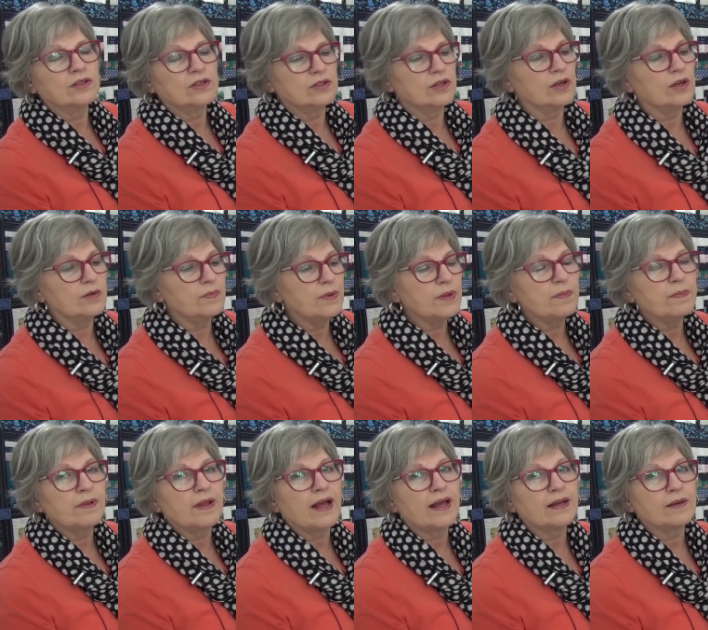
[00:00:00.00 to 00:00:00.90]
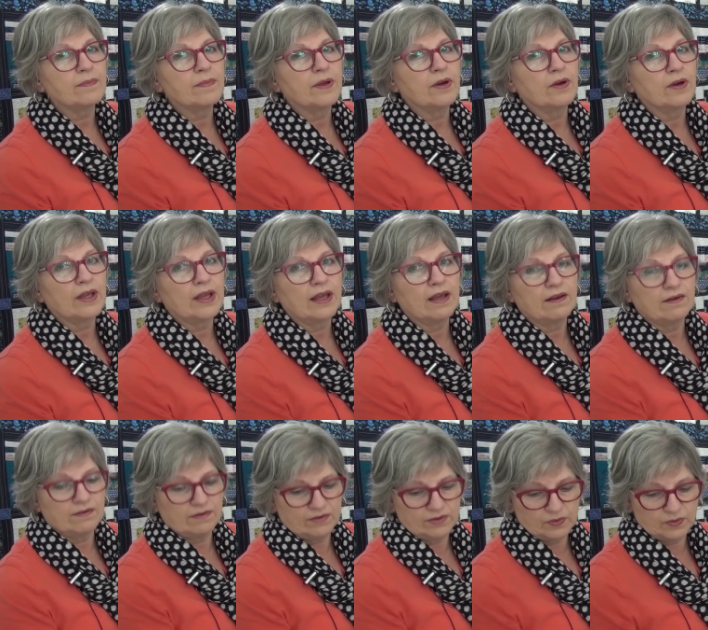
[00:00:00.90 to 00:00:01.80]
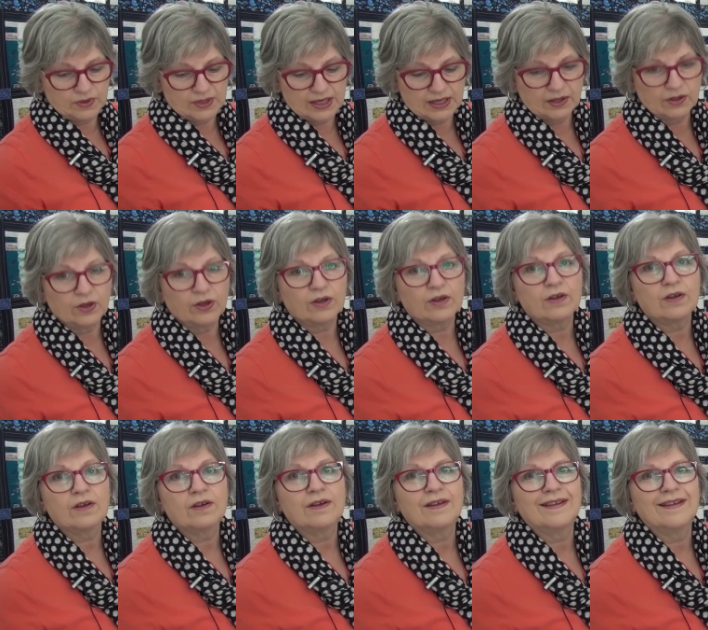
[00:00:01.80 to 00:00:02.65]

So I'm going to put the plaid up there again. So we'll take a look.